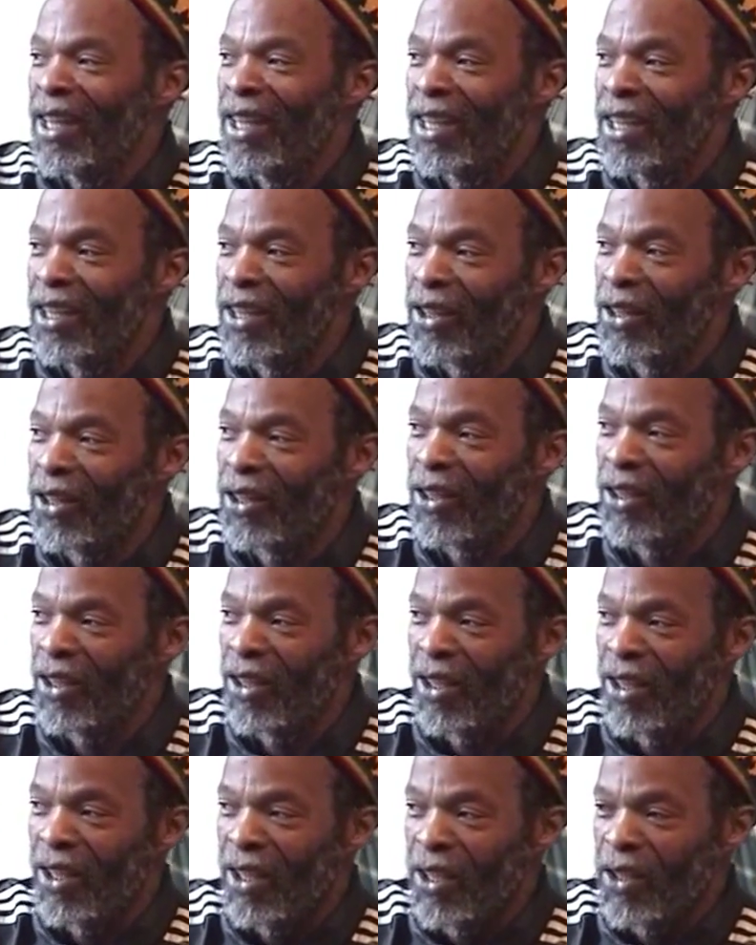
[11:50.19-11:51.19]
You know,
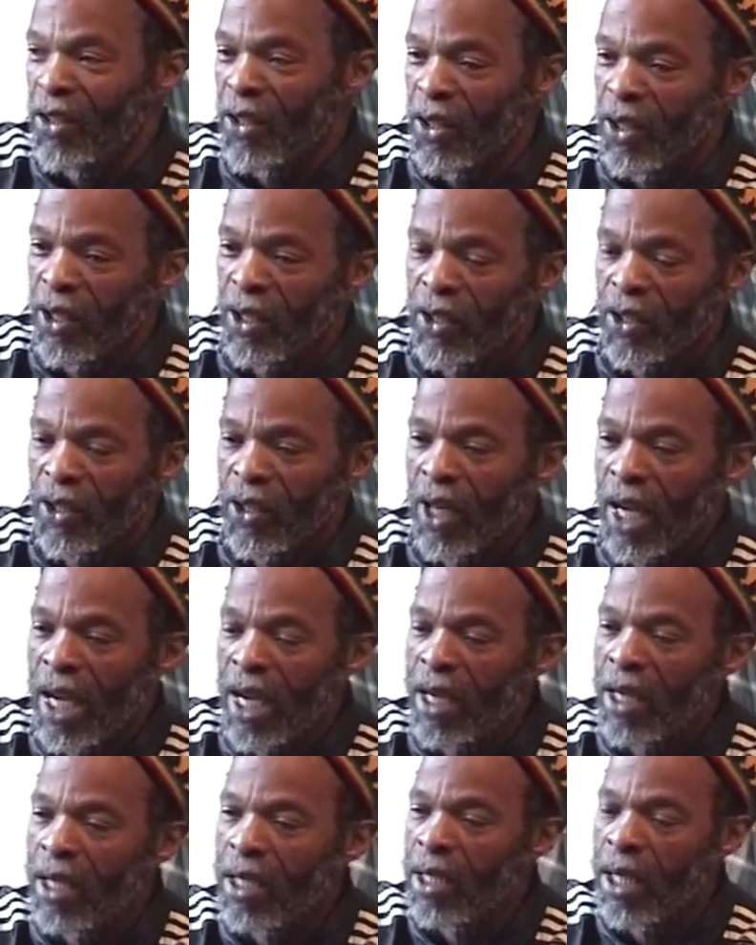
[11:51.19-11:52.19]
so
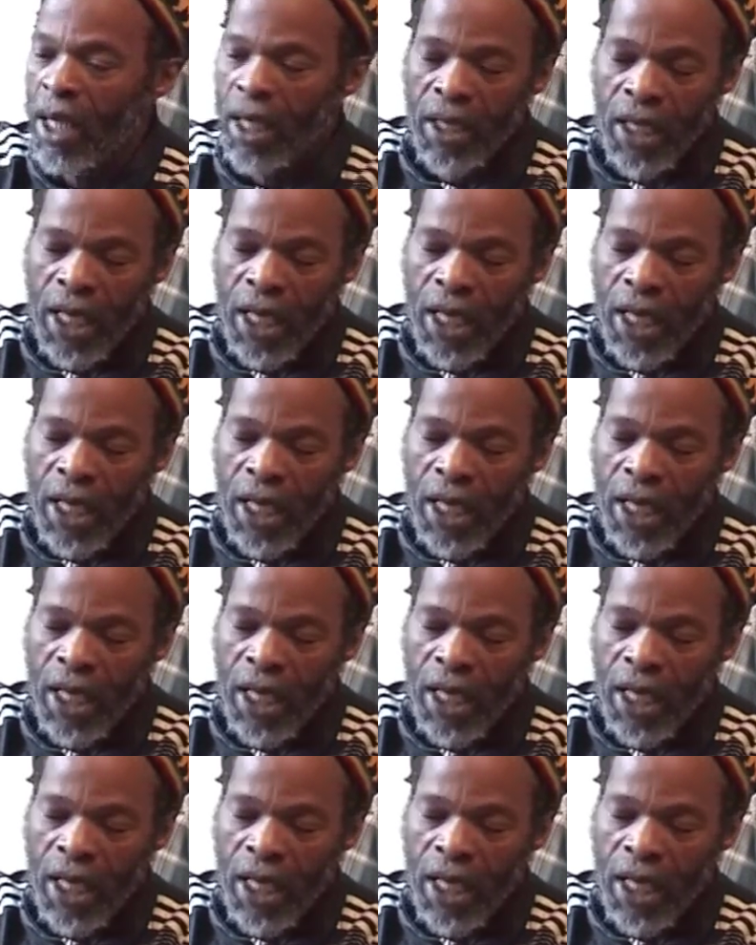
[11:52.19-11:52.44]
Ireland